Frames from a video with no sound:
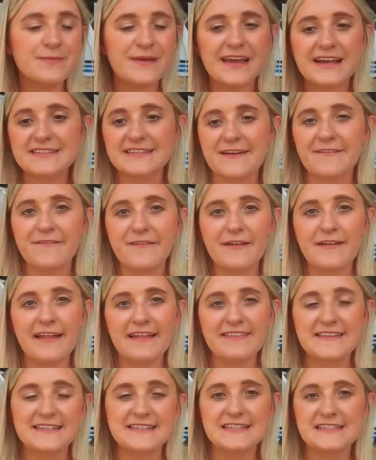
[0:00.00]
because I feel
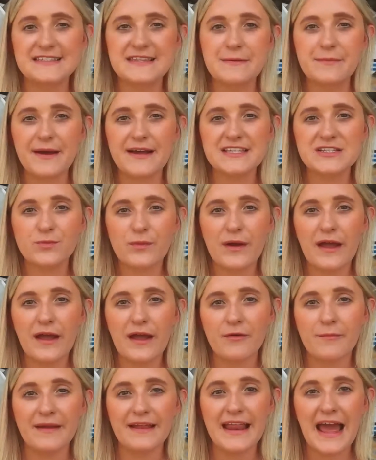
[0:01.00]
like this is the best way
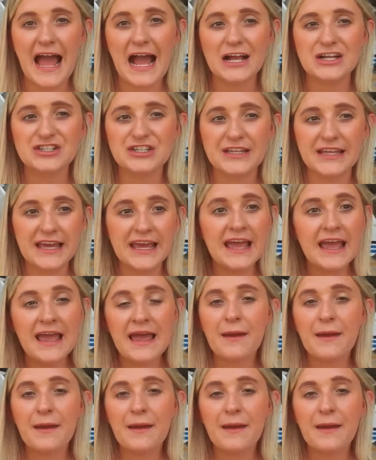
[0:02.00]
for me to actually